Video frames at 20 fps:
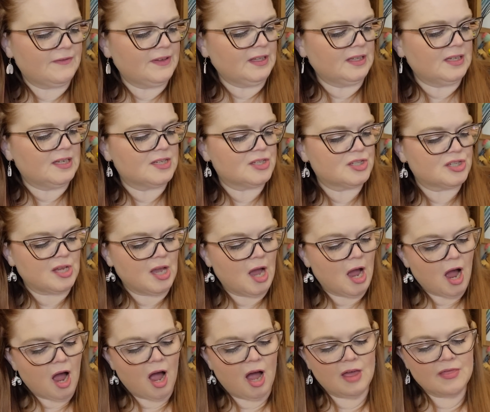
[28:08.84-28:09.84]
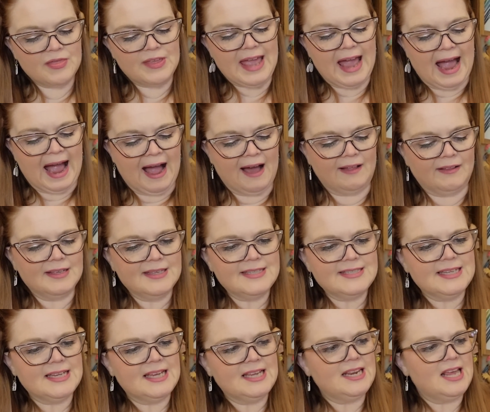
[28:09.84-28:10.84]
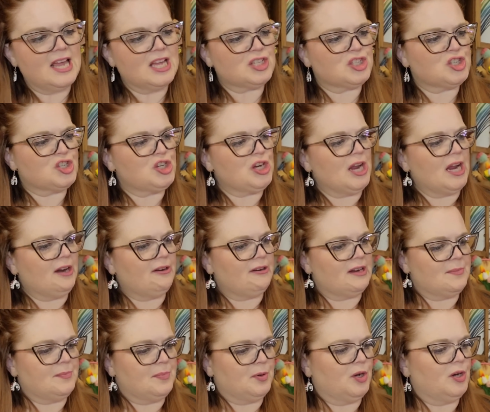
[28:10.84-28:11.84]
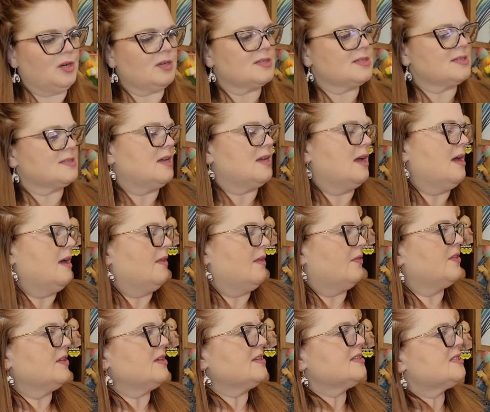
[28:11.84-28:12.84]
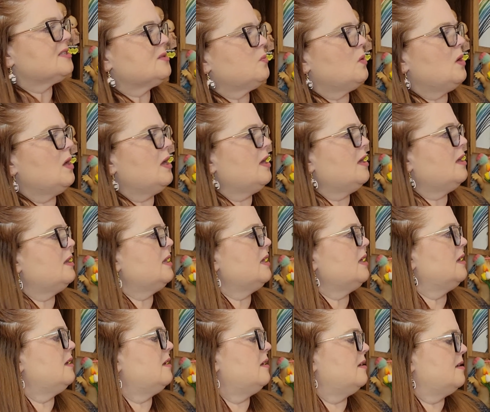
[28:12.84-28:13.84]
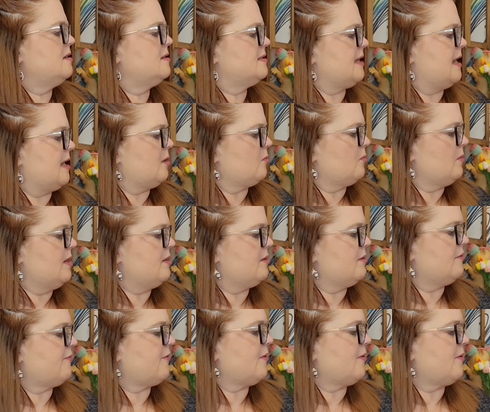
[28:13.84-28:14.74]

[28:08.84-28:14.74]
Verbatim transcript: Village, the Alice and Jerry books. This one is a reader